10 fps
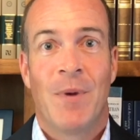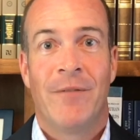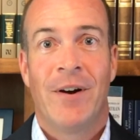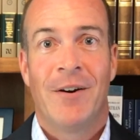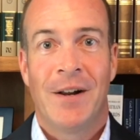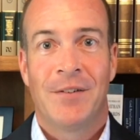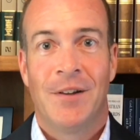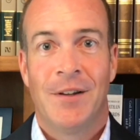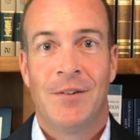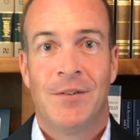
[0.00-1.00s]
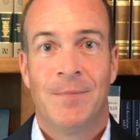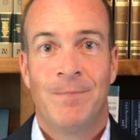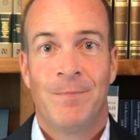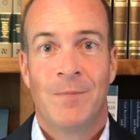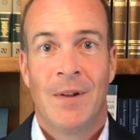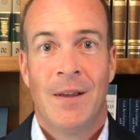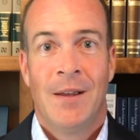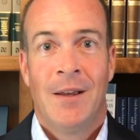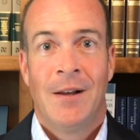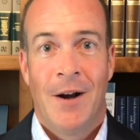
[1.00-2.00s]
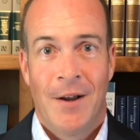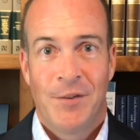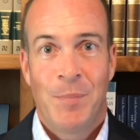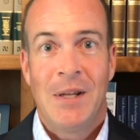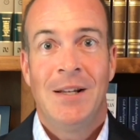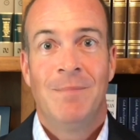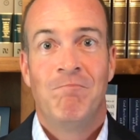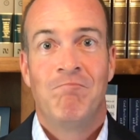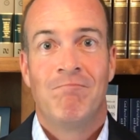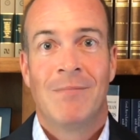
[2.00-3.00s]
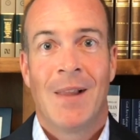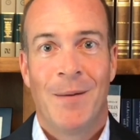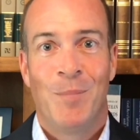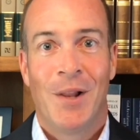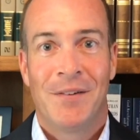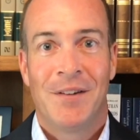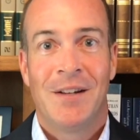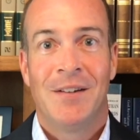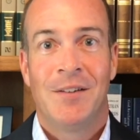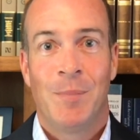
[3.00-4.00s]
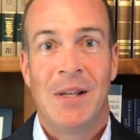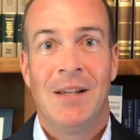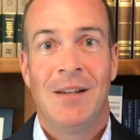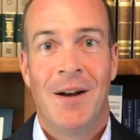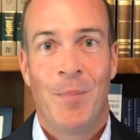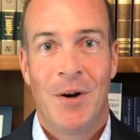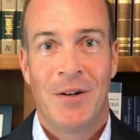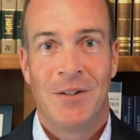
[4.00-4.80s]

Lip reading: of our excellence. Godspeed and blessings be upon